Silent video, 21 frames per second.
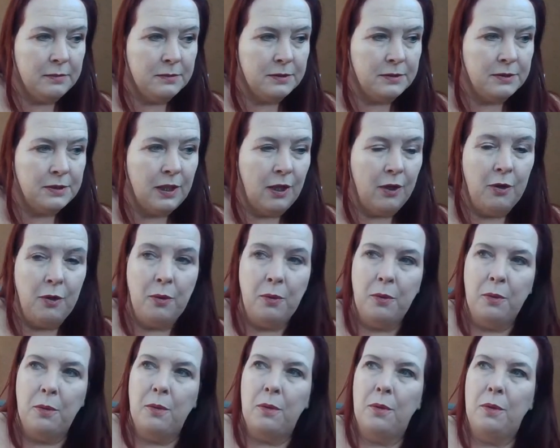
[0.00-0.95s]

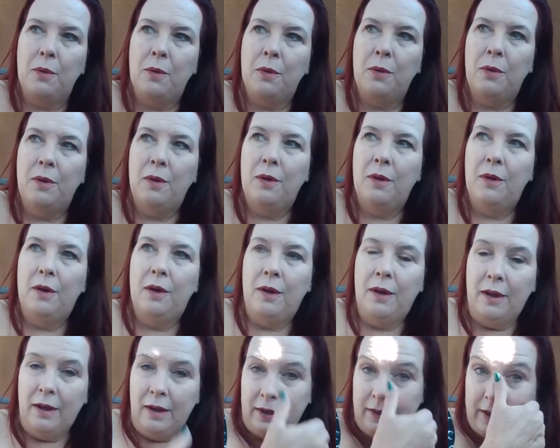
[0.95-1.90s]
So,
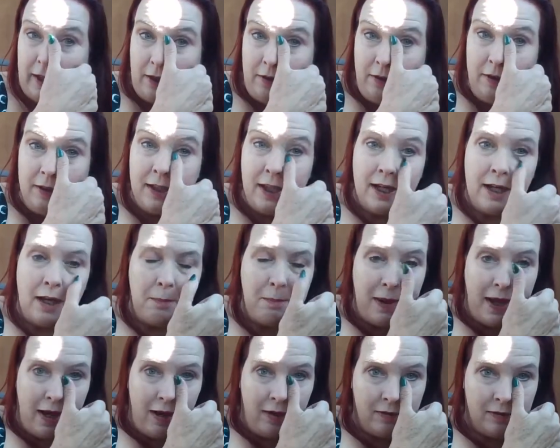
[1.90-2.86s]
the other thing
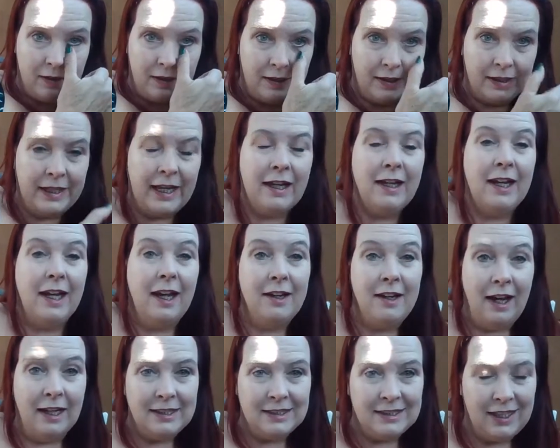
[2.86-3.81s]
about getting a
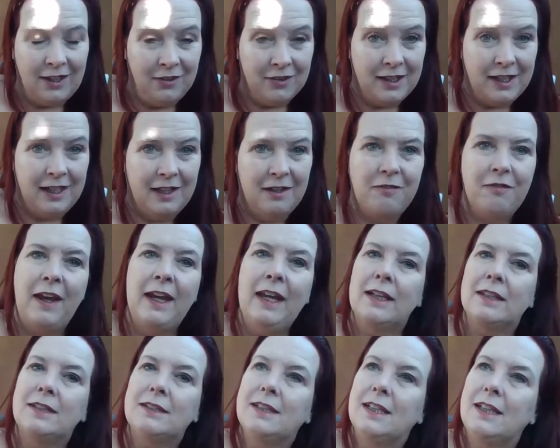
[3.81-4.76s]
nice, healthy
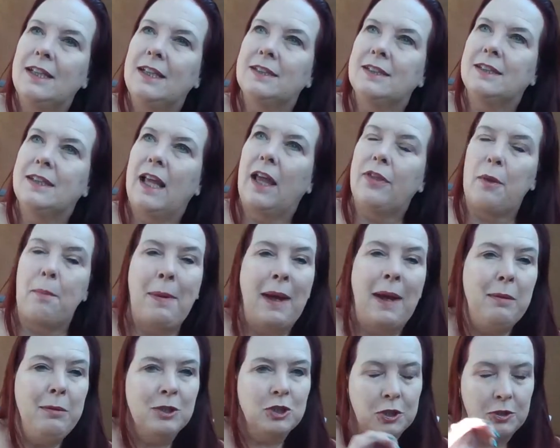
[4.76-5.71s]
advance is that the
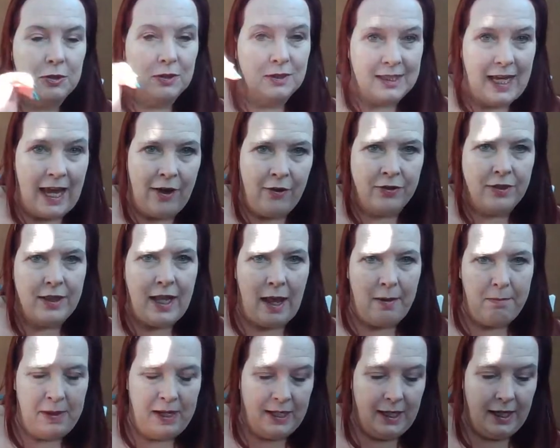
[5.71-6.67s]
publisher is out
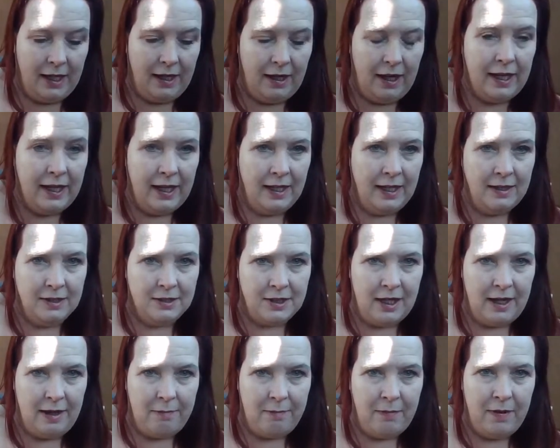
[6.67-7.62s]
that money ahead of
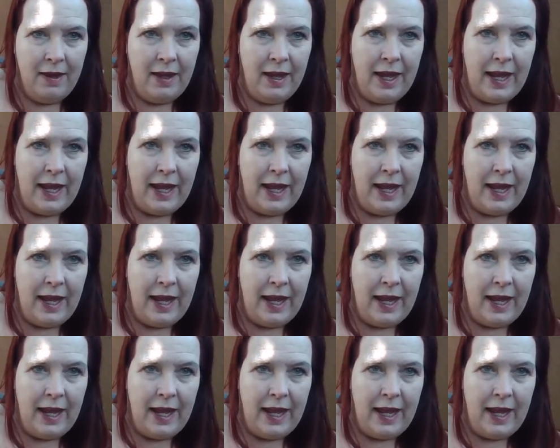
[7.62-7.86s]
time.